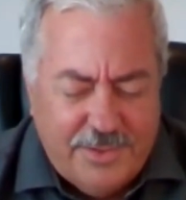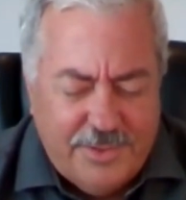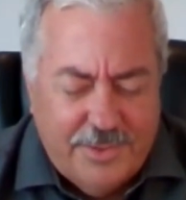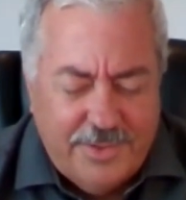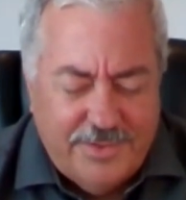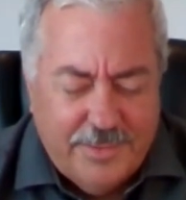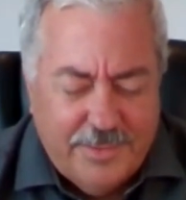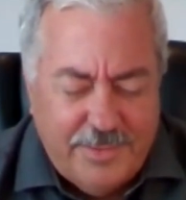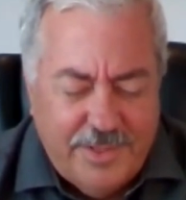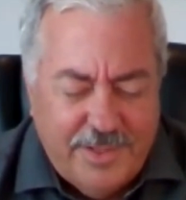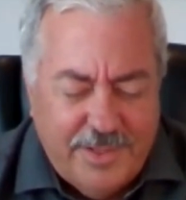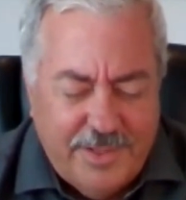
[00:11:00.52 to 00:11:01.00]
me
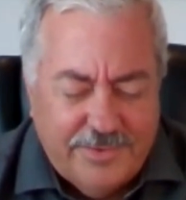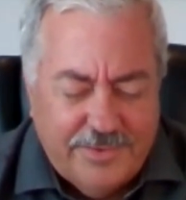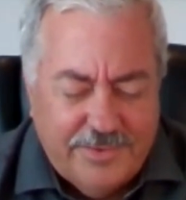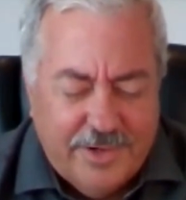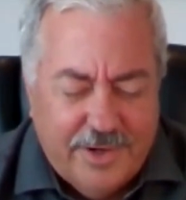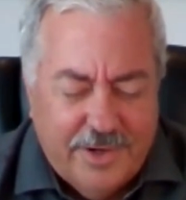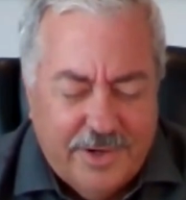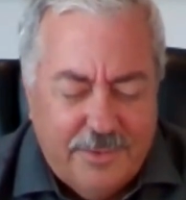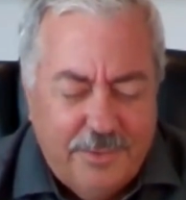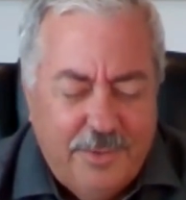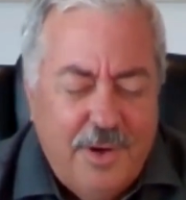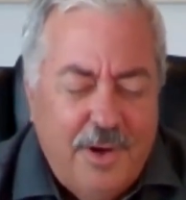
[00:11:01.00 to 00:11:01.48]
20-something years
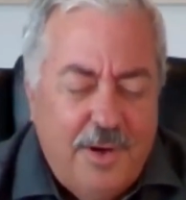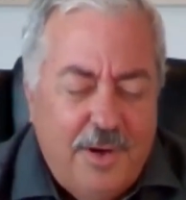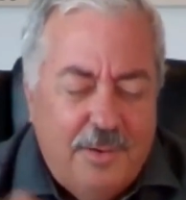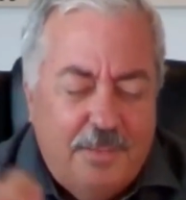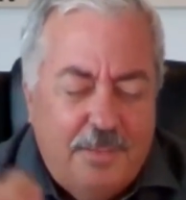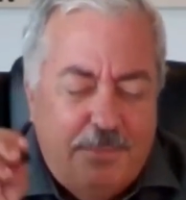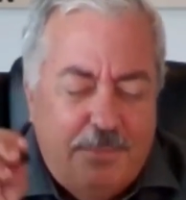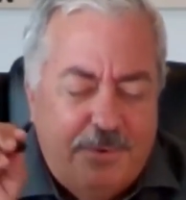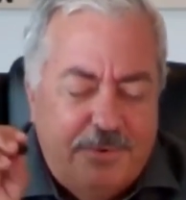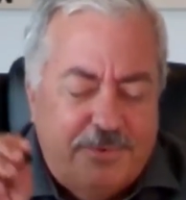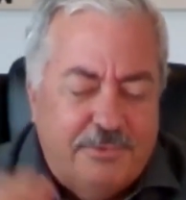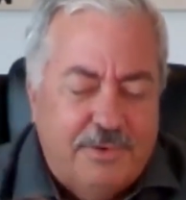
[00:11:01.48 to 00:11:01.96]
ago.
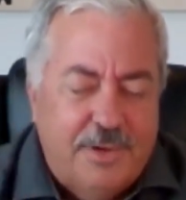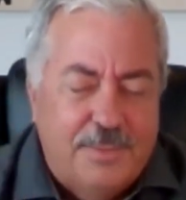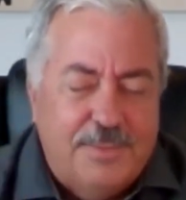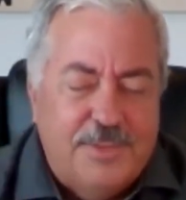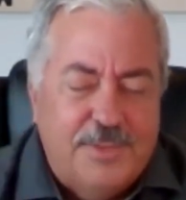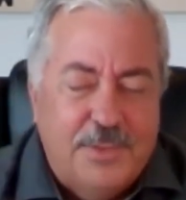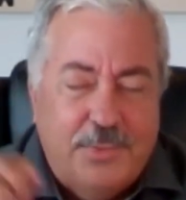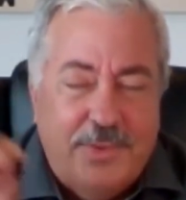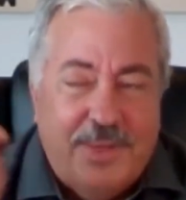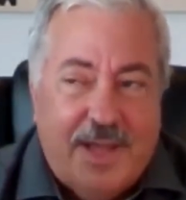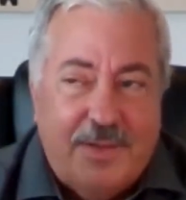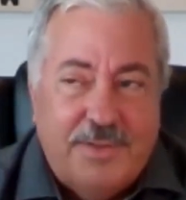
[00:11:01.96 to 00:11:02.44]

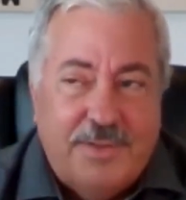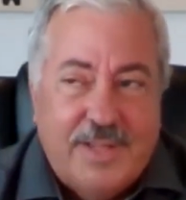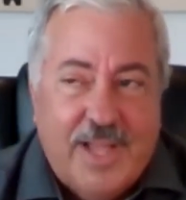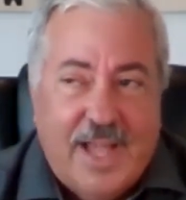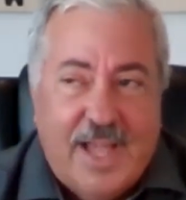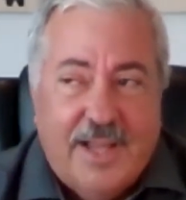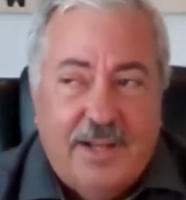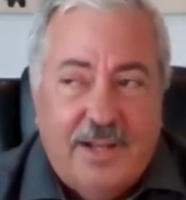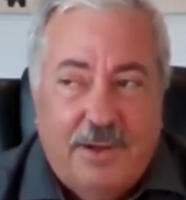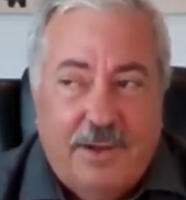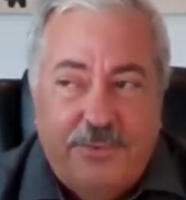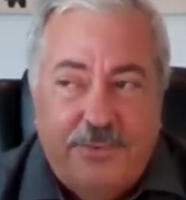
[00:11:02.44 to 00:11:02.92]
Prescription without
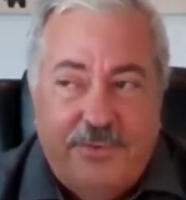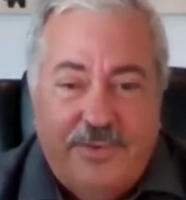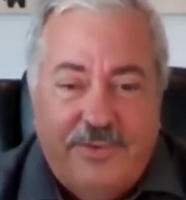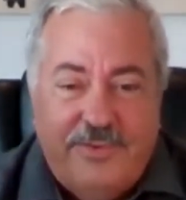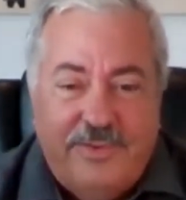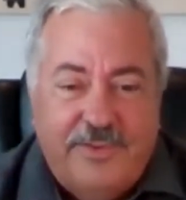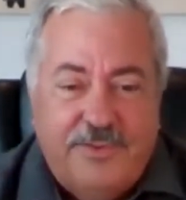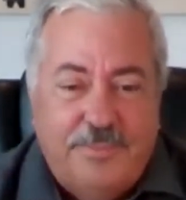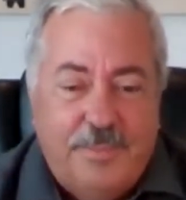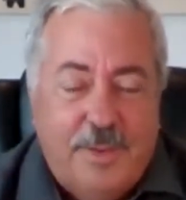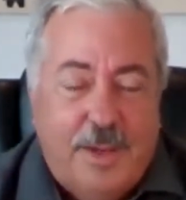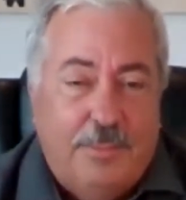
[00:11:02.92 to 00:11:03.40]

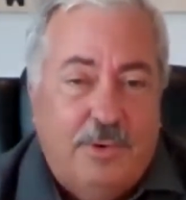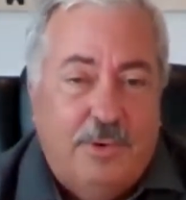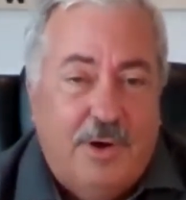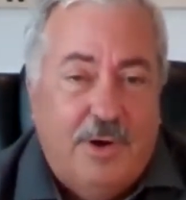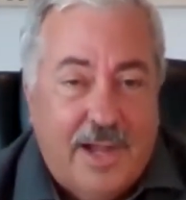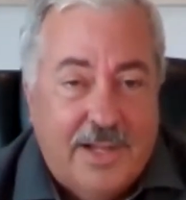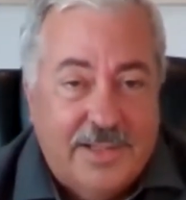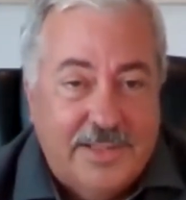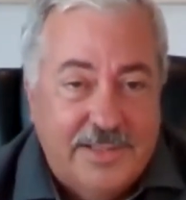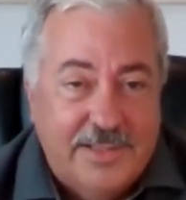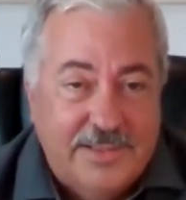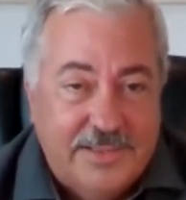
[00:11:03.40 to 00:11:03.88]
diagnosis is
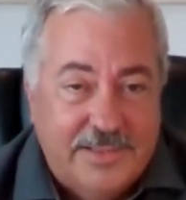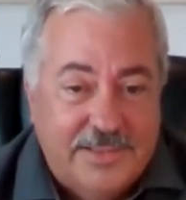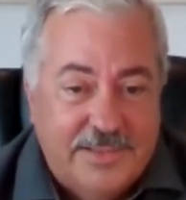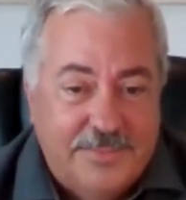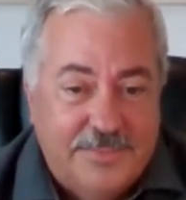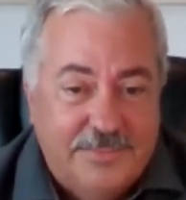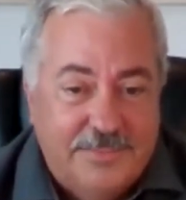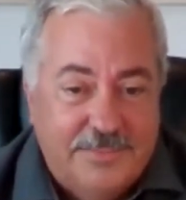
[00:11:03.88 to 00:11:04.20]
malpractice.